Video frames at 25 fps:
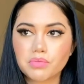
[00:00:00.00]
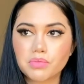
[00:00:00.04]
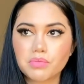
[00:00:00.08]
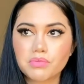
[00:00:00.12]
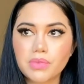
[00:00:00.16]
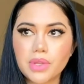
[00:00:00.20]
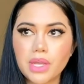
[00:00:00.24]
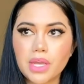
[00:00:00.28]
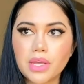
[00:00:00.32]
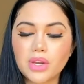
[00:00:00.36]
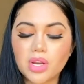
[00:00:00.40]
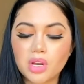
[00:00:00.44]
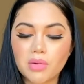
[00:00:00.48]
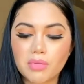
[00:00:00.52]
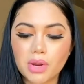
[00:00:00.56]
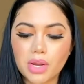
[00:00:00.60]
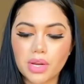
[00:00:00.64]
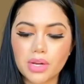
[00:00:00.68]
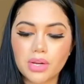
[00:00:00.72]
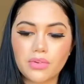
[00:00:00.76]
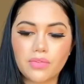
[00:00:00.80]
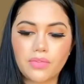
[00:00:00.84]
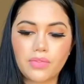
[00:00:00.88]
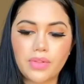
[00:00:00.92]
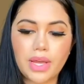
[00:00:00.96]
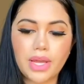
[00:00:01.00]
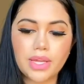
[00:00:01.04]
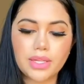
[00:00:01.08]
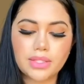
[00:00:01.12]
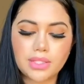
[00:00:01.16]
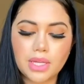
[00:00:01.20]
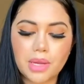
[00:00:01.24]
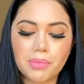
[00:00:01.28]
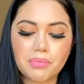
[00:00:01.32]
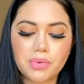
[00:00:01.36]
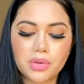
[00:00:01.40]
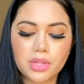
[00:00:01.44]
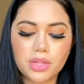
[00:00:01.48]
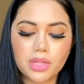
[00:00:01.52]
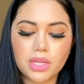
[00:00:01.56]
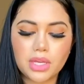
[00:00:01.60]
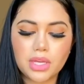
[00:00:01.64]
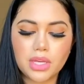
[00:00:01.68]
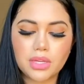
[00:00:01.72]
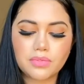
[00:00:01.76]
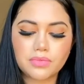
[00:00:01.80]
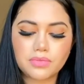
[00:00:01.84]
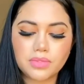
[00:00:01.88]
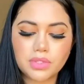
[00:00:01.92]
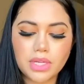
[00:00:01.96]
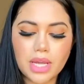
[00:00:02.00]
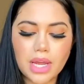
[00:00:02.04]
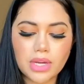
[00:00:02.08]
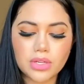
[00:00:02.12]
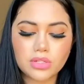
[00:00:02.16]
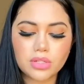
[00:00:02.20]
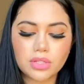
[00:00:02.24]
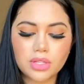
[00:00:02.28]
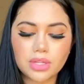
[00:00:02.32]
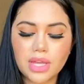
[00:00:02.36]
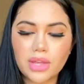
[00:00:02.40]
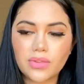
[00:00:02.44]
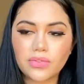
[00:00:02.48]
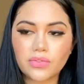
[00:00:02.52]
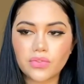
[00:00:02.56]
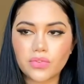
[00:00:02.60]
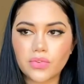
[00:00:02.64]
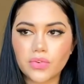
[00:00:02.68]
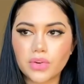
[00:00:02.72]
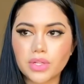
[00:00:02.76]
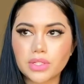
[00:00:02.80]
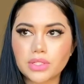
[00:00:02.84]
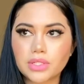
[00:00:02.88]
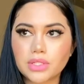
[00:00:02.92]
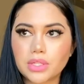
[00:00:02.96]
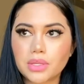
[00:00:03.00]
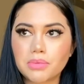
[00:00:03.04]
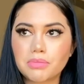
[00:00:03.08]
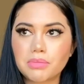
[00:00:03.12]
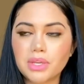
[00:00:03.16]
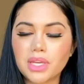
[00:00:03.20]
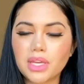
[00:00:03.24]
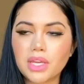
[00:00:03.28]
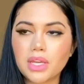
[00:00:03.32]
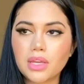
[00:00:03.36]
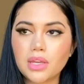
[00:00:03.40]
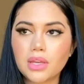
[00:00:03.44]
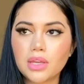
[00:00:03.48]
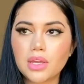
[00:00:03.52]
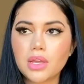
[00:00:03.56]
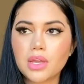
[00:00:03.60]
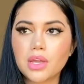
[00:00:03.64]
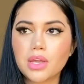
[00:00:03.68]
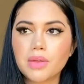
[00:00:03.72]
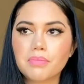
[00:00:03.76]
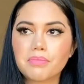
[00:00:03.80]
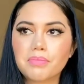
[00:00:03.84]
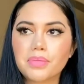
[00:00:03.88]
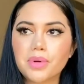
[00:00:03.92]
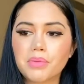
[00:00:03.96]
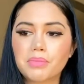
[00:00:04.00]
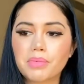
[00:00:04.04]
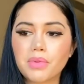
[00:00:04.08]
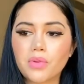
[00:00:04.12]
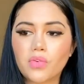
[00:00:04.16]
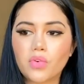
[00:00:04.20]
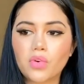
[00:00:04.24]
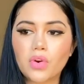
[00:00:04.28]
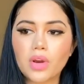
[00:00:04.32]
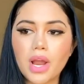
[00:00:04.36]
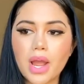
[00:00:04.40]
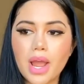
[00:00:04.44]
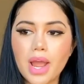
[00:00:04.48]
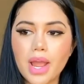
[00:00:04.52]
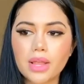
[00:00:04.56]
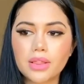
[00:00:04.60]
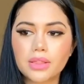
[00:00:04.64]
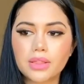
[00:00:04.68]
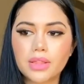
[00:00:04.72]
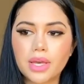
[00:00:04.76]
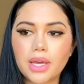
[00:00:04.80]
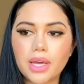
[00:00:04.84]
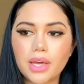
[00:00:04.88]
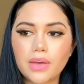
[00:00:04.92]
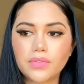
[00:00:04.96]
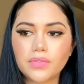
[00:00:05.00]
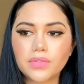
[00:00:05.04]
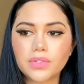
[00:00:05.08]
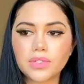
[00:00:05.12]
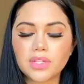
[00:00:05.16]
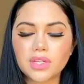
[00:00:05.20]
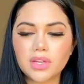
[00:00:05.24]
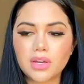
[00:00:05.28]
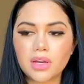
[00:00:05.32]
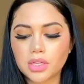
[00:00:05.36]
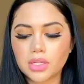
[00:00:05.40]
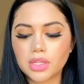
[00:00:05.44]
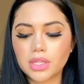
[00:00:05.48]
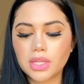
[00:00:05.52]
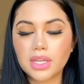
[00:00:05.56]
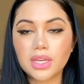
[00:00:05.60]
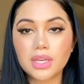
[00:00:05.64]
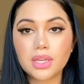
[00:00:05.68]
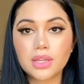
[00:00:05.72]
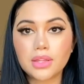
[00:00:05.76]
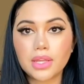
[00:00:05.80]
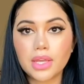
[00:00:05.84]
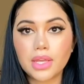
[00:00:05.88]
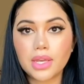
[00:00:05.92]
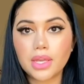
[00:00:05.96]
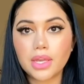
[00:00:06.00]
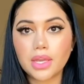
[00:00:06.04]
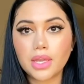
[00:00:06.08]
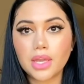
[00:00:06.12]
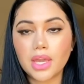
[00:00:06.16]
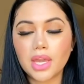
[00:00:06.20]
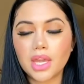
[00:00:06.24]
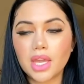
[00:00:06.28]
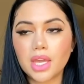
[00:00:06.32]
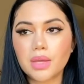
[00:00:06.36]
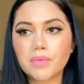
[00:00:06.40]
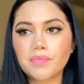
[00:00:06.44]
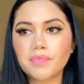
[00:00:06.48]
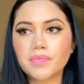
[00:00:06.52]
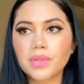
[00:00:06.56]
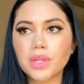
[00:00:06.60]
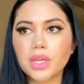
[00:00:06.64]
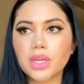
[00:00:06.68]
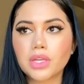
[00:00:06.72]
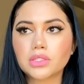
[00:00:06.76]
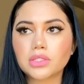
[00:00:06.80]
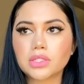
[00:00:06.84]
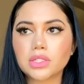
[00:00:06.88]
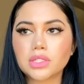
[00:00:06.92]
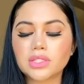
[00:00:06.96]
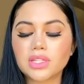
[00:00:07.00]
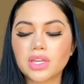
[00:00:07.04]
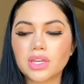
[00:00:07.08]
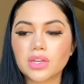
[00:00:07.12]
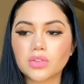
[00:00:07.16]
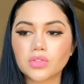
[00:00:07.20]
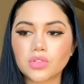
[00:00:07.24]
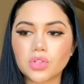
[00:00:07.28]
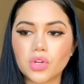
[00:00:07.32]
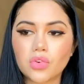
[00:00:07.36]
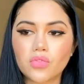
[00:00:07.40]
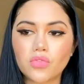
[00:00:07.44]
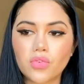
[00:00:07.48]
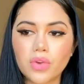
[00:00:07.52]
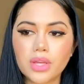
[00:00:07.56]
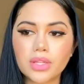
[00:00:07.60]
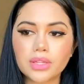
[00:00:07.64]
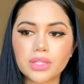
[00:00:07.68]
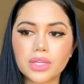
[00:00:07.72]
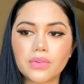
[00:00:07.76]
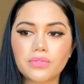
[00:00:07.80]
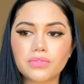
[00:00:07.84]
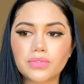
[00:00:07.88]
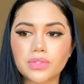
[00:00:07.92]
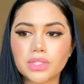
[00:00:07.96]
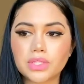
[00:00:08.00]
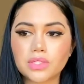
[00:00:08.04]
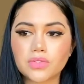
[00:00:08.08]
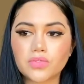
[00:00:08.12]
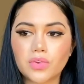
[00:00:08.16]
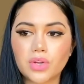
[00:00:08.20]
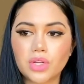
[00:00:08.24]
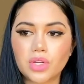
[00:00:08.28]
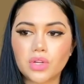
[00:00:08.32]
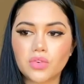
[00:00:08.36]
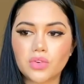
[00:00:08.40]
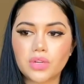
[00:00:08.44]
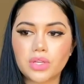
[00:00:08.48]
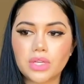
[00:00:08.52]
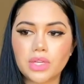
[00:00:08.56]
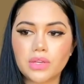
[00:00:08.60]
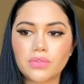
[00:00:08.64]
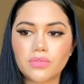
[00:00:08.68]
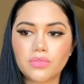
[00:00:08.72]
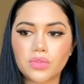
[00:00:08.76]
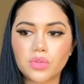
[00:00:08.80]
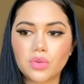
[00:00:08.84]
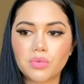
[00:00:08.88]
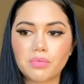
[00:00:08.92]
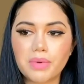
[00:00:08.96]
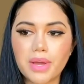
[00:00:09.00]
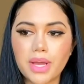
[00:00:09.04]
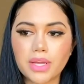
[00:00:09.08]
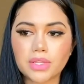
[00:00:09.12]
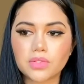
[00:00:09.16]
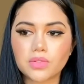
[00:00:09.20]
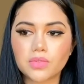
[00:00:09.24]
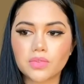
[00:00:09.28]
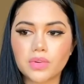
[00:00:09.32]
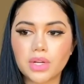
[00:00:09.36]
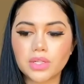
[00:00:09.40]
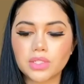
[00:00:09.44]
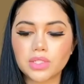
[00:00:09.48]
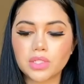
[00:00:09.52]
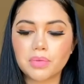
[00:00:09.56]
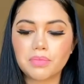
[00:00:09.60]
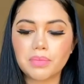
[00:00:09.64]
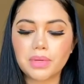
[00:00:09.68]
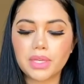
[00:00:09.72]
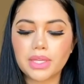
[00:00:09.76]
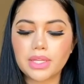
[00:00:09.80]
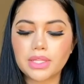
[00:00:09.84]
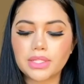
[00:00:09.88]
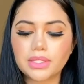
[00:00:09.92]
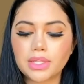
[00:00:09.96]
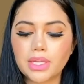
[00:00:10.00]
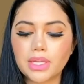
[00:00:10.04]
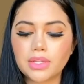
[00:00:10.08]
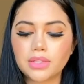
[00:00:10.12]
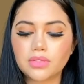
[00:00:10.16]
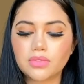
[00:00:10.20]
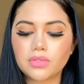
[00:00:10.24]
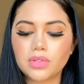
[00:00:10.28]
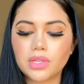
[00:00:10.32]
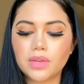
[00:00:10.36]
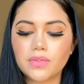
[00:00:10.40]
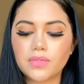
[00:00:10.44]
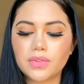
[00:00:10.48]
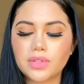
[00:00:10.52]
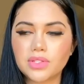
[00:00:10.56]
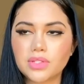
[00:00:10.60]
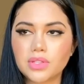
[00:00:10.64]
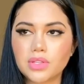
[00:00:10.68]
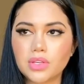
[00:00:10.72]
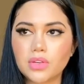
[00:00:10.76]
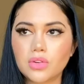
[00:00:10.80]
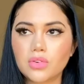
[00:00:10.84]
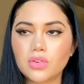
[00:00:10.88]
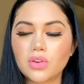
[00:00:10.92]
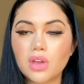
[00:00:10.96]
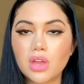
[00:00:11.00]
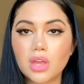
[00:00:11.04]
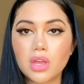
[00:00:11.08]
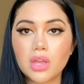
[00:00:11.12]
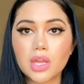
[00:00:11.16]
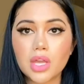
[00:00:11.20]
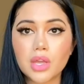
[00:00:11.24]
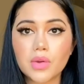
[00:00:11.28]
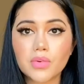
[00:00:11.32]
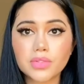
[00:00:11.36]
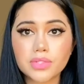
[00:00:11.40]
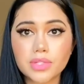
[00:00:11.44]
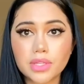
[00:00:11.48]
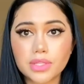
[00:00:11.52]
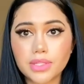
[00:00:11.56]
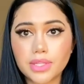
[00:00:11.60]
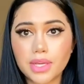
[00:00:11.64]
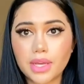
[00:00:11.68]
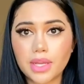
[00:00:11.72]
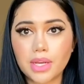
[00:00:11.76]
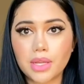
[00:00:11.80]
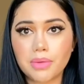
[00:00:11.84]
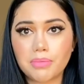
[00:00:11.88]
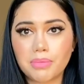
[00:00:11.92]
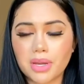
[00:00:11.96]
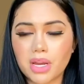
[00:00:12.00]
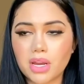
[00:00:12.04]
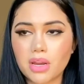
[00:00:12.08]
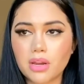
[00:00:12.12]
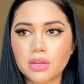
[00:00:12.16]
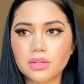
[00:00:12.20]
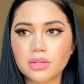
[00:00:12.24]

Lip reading: Me and her were gonna fly separately. She actually left first than me. But before I left, a cleaning lady came and she's like, "Your friend left this for you. He flew back to Russia, but he said to give this to you." It was a teddy bear.